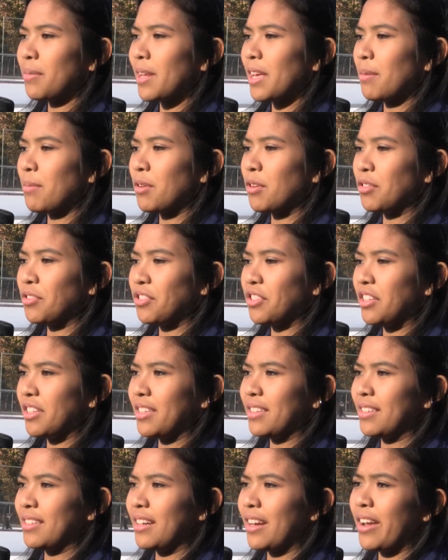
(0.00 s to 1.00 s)
many
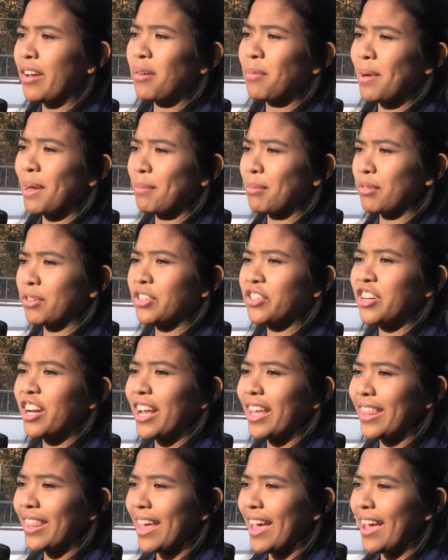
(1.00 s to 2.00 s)
emotions, and I hope I
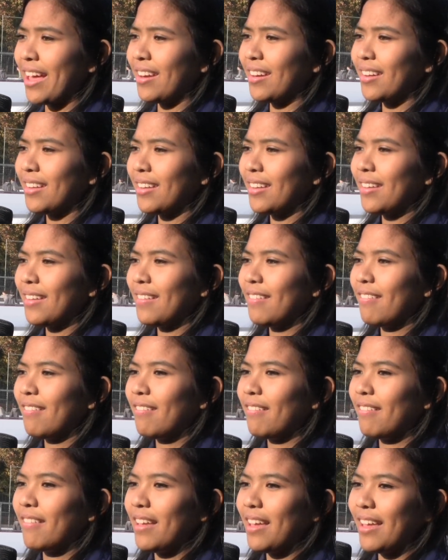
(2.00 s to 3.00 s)
portray that.
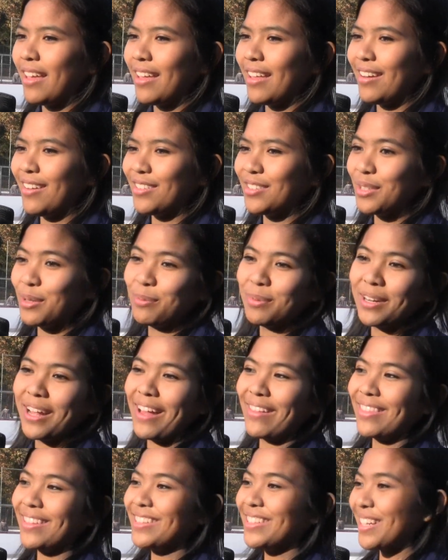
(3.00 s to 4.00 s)
And also put
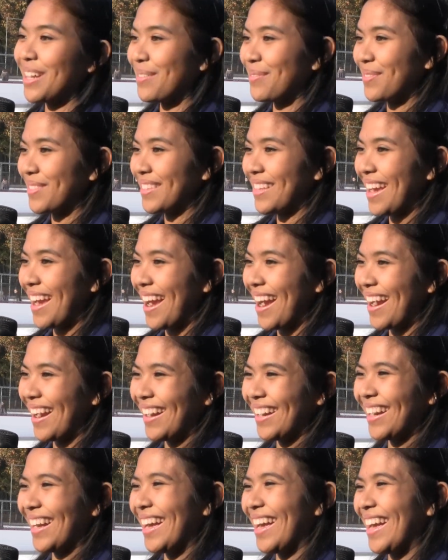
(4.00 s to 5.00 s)
out the jumps there,
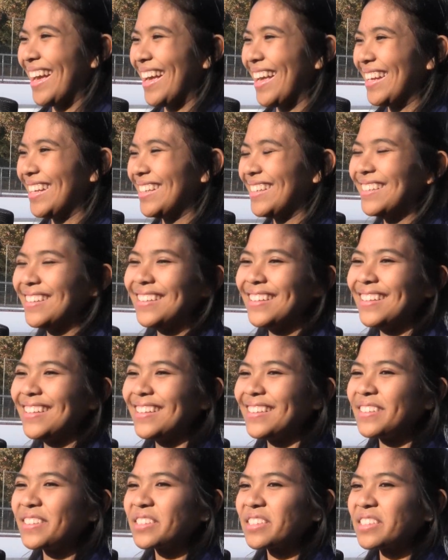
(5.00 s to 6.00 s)
and
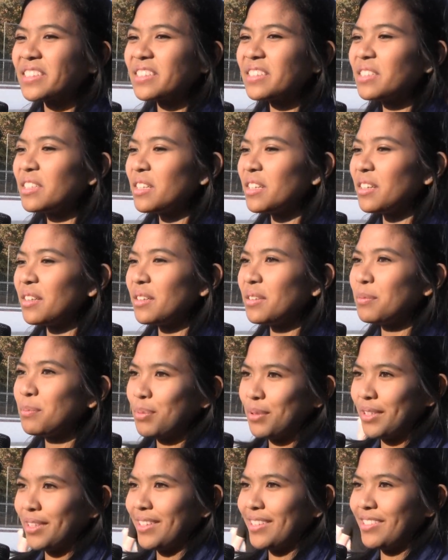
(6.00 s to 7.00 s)

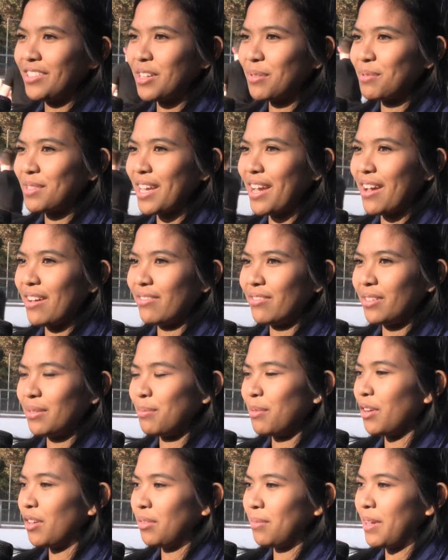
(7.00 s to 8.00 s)
put the jumps out for
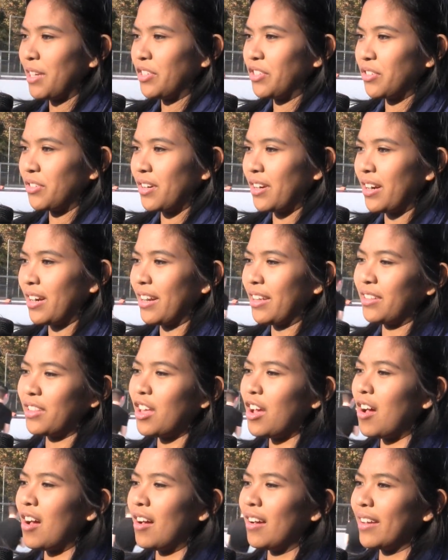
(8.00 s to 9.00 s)
both my short and
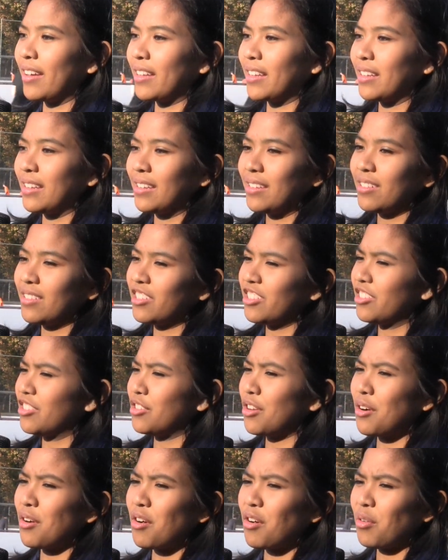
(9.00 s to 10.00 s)
long, and just
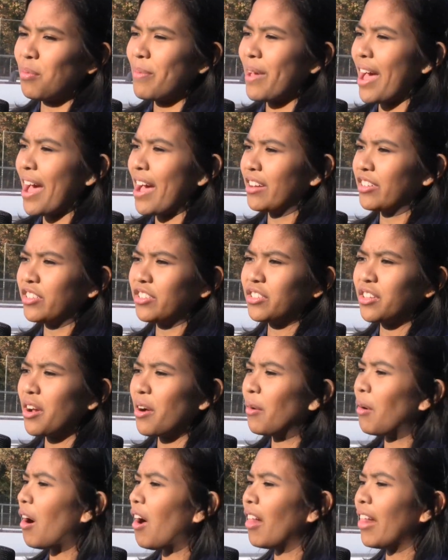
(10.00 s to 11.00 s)
don't hold back, just
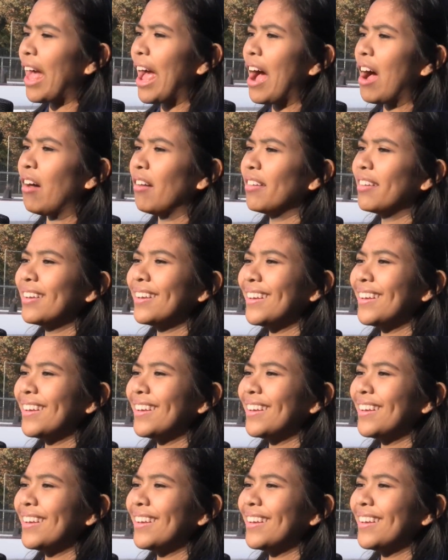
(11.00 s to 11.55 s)
go all out,